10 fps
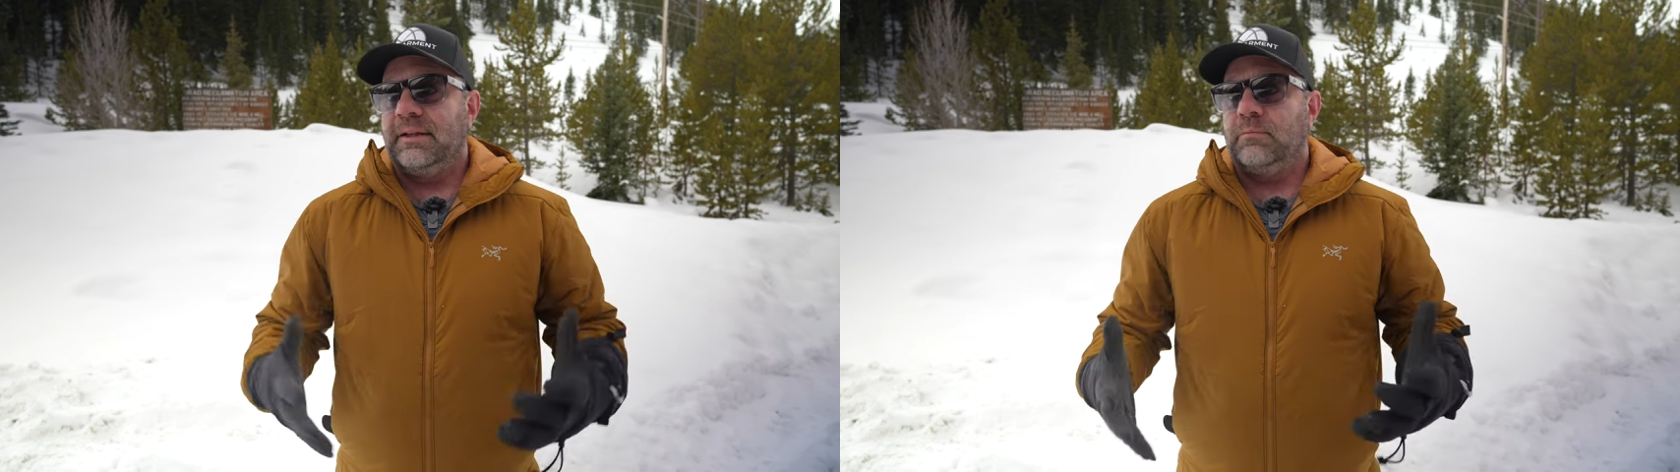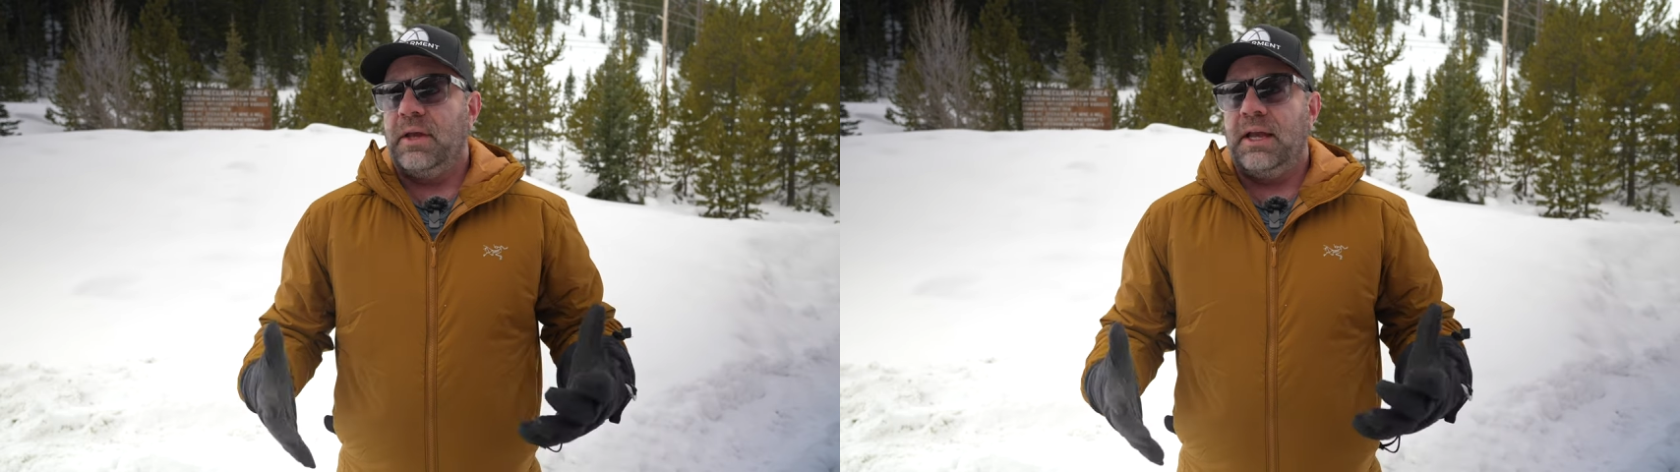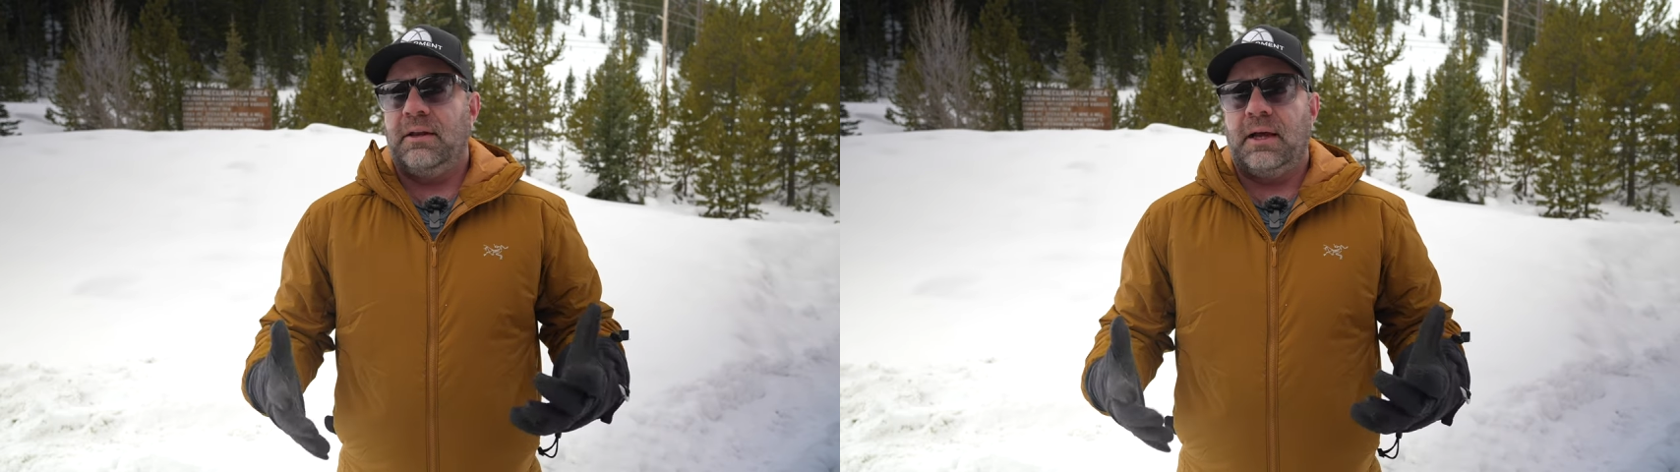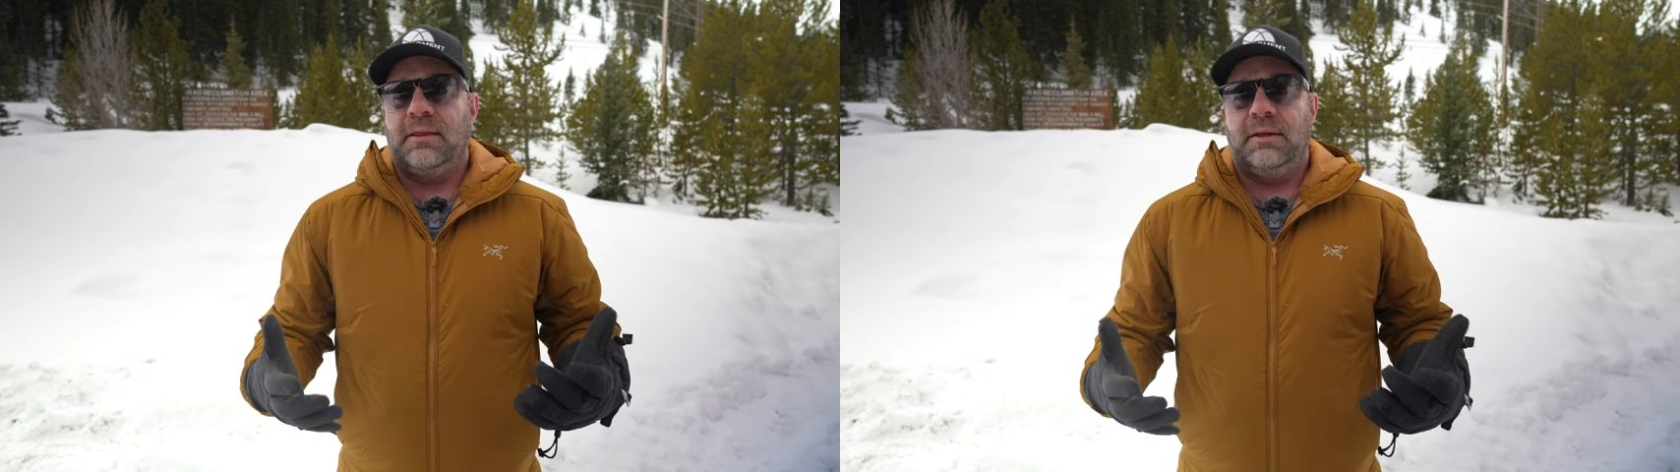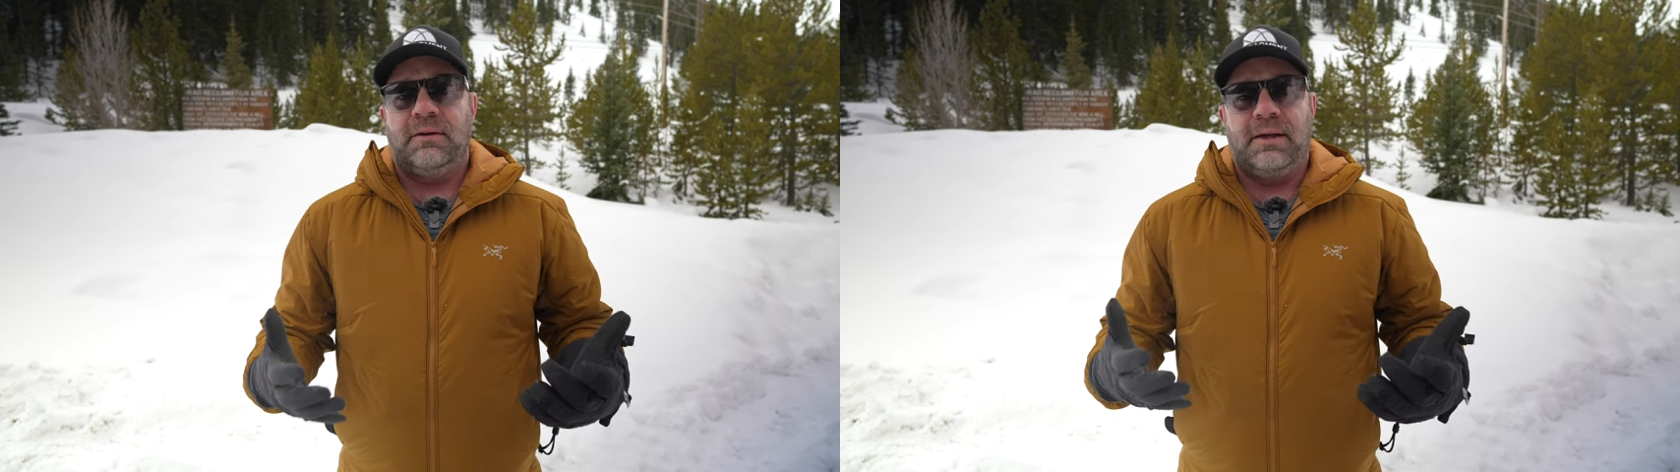has made, I
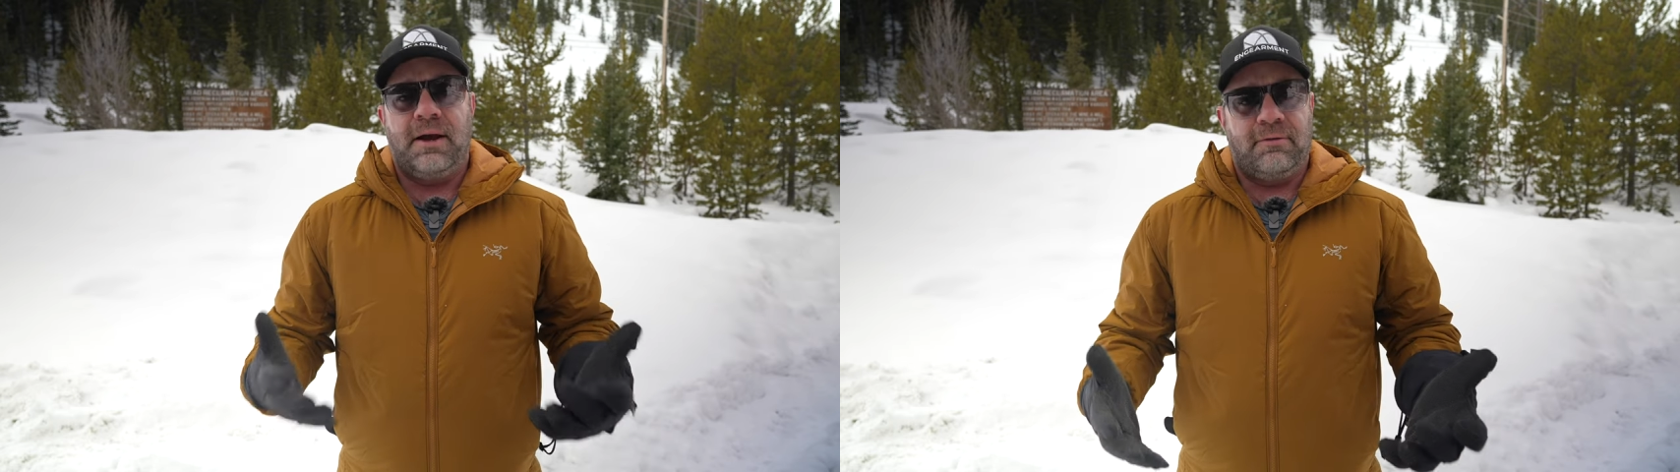think now